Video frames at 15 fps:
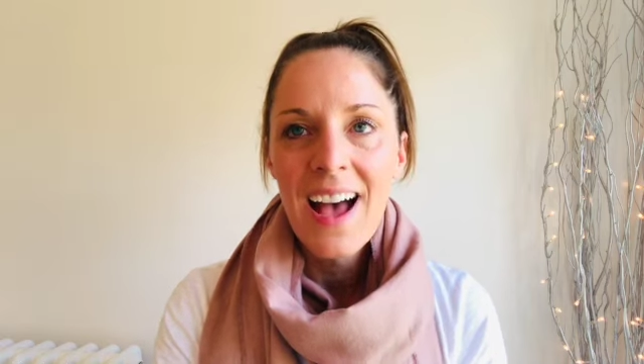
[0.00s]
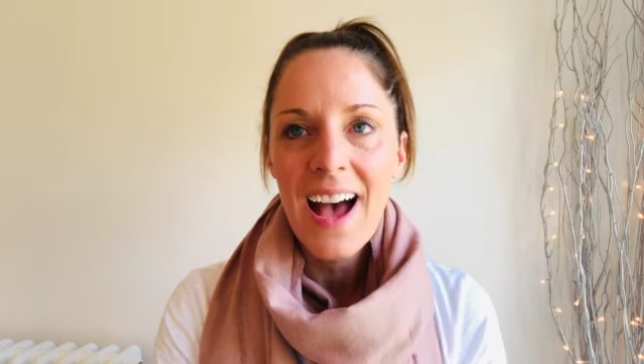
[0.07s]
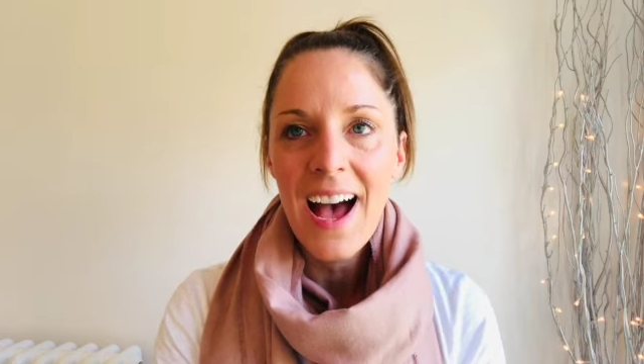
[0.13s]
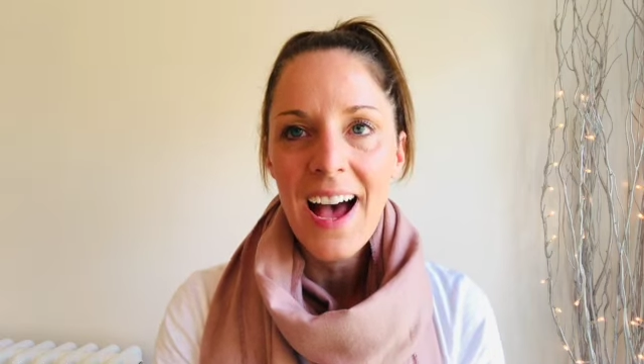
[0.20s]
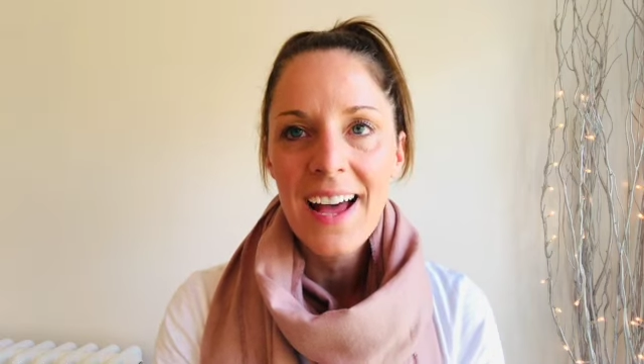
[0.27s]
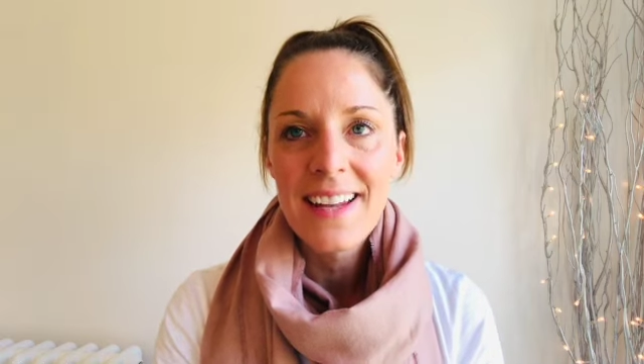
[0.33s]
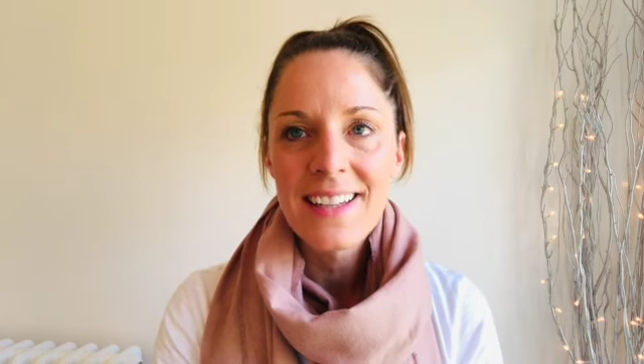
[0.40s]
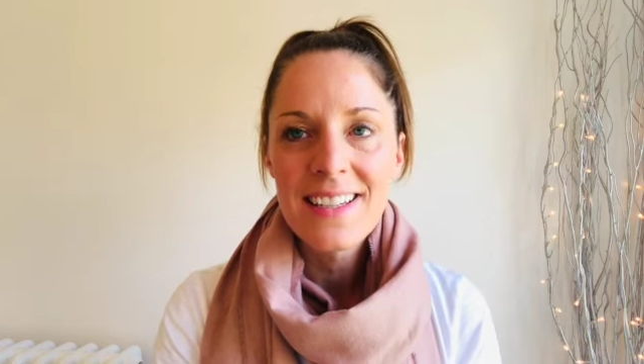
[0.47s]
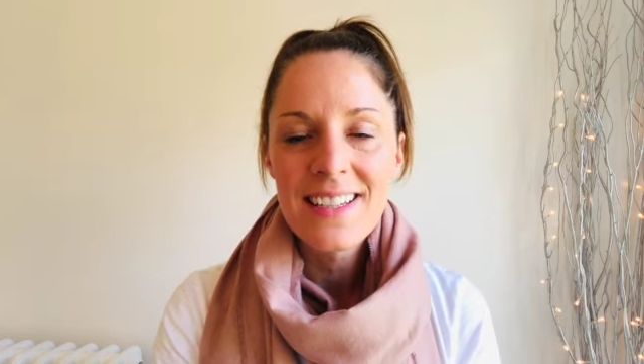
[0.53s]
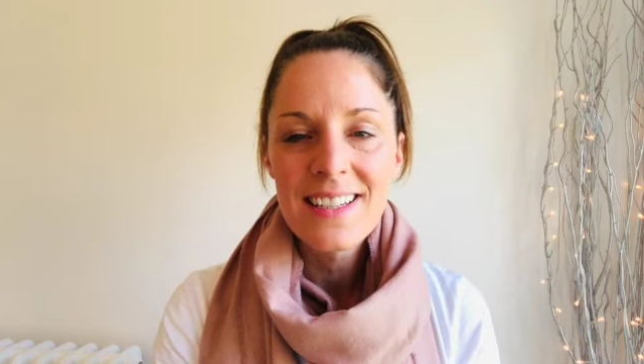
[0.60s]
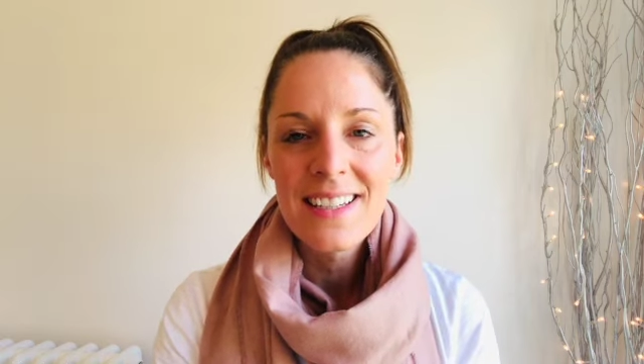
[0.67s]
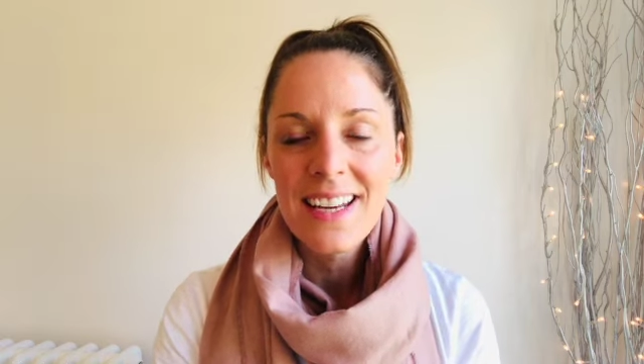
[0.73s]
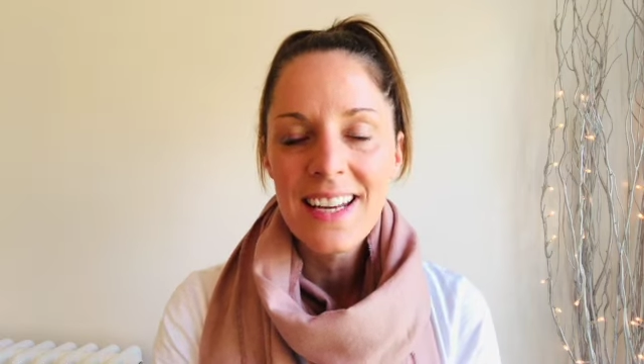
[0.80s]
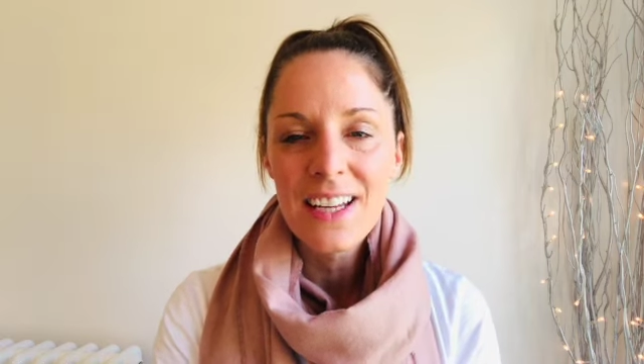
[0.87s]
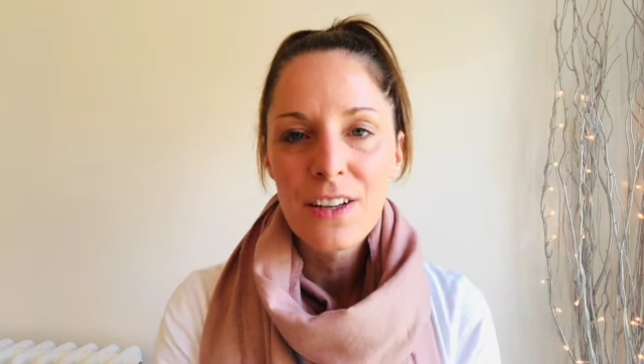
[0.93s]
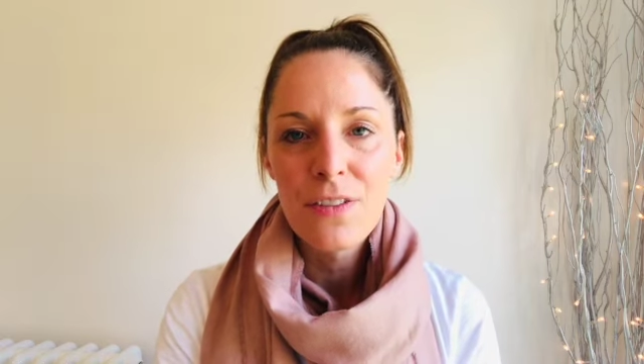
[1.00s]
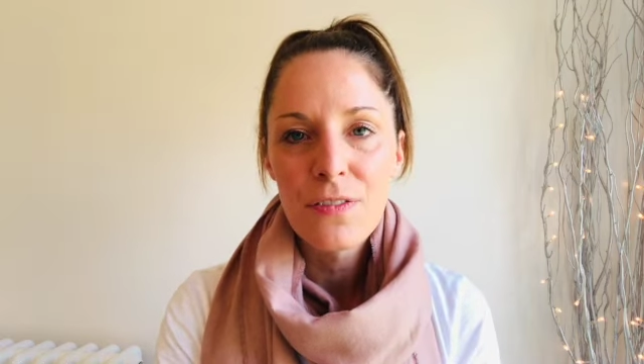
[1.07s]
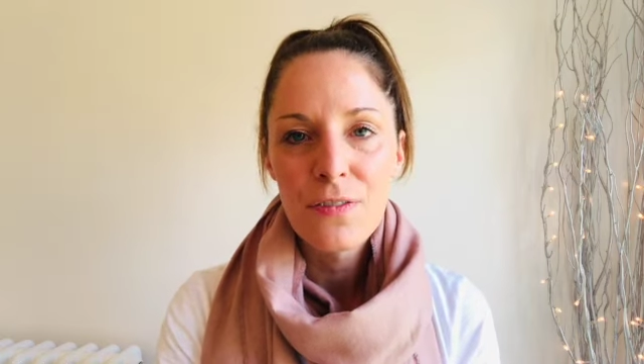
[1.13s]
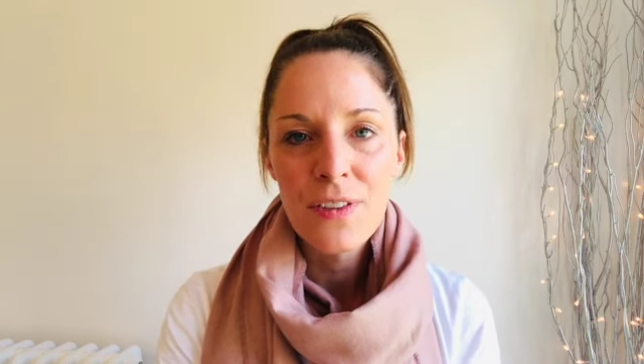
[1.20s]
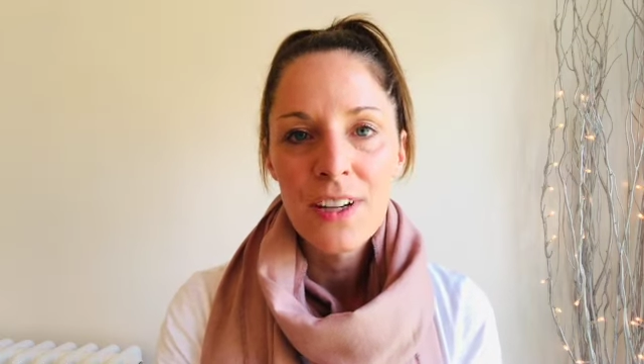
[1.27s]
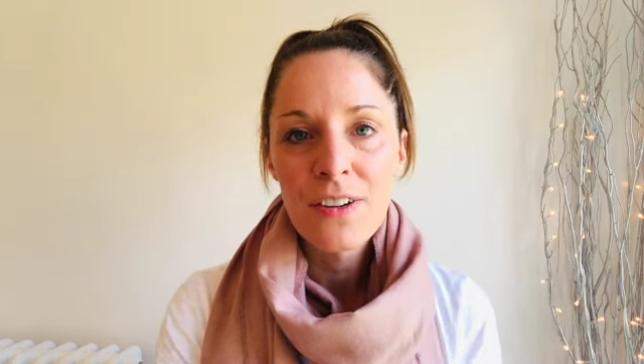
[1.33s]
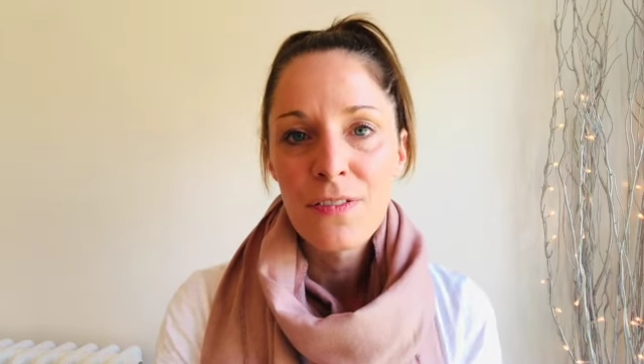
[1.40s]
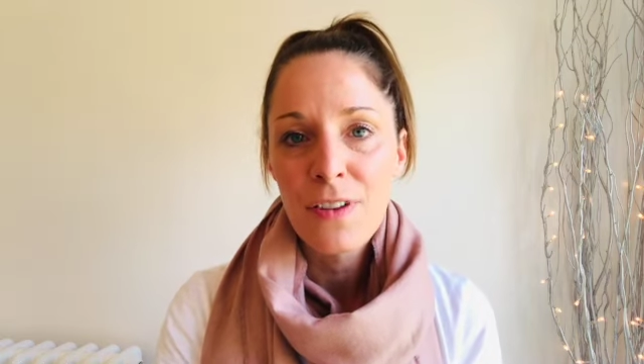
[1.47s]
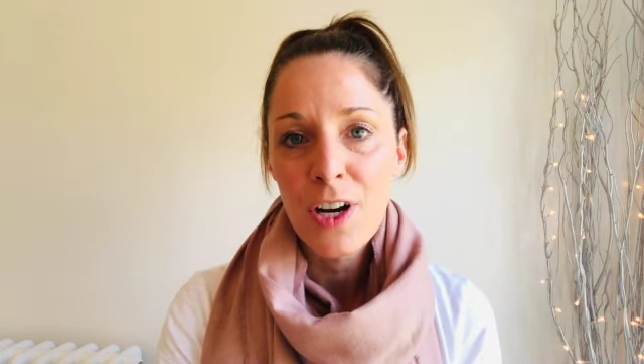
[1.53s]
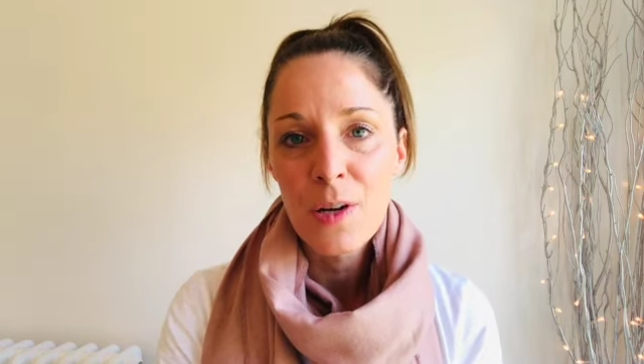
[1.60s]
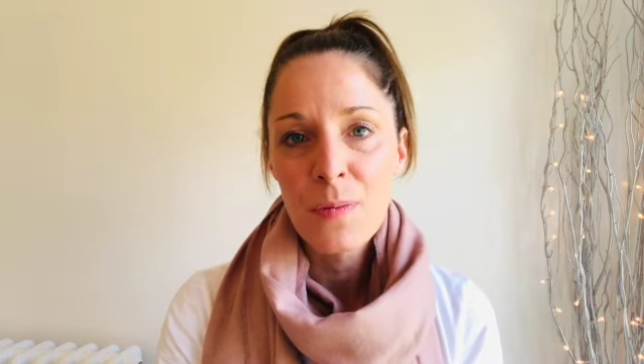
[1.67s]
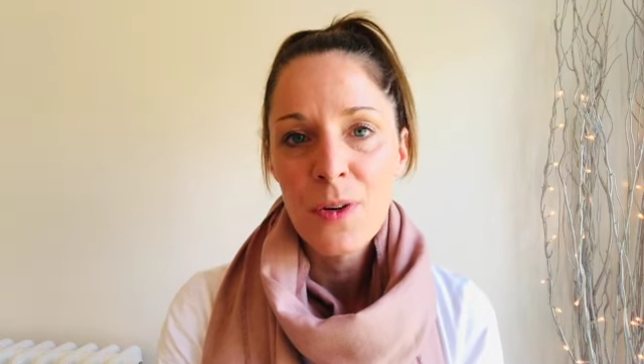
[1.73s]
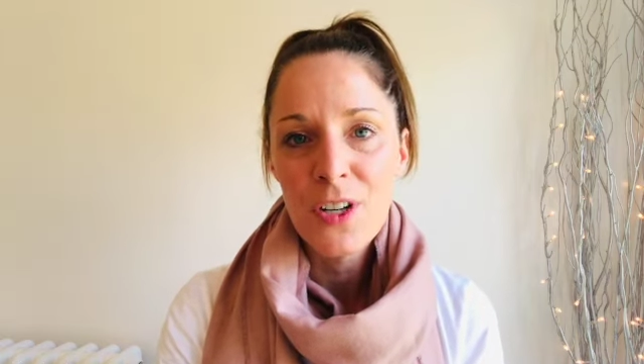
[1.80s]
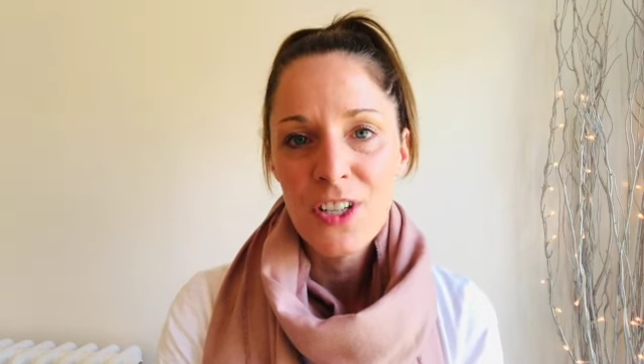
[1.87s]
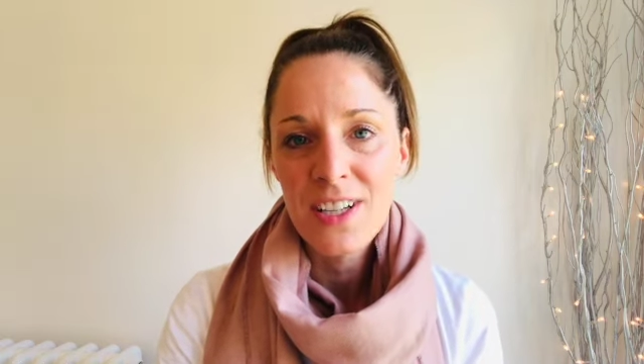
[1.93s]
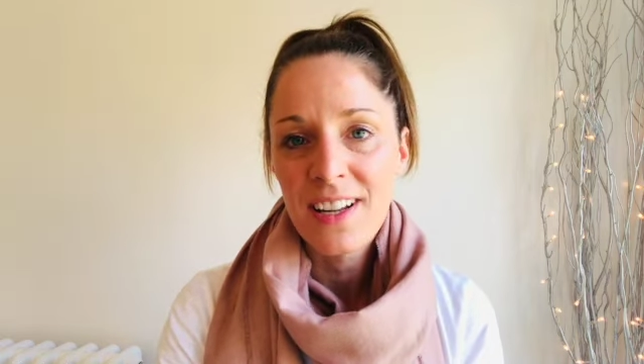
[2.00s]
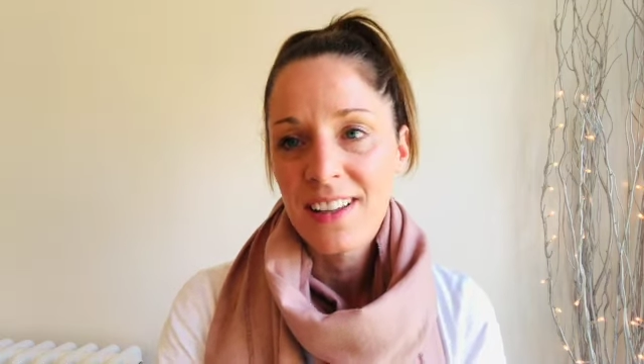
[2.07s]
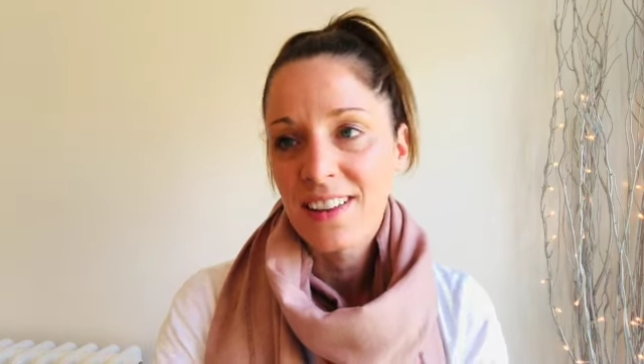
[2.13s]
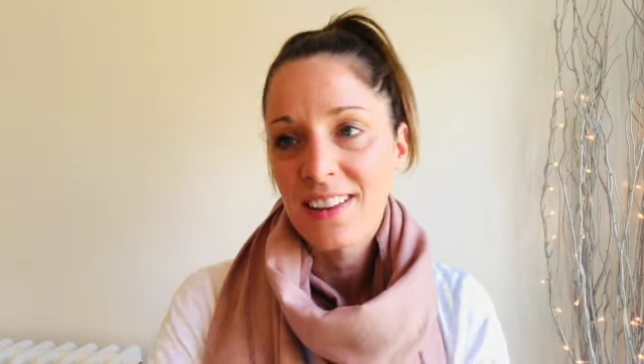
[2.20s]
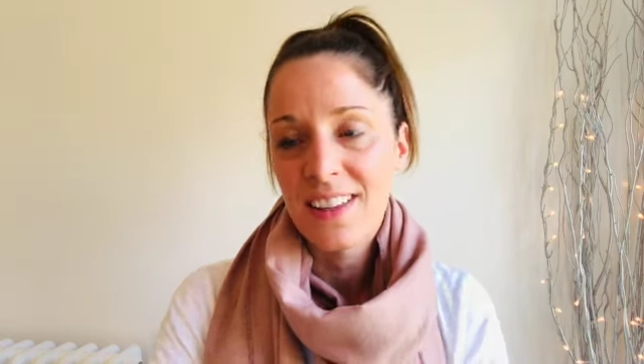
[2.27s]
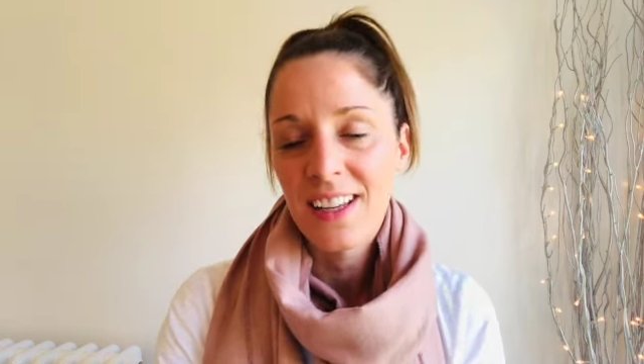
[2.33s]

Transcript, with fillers: and it can feel very much like